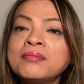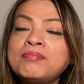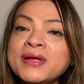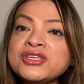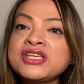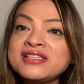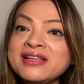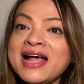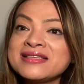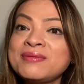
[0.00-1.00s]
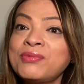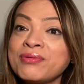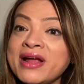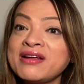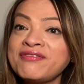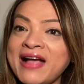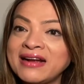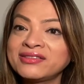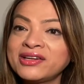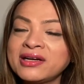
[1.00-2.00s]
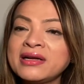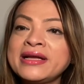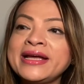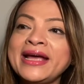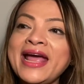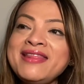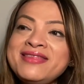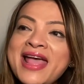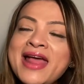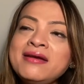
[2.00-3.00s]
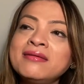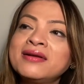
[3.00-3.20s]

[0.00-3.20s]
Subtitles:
but she still has the morena factor. And then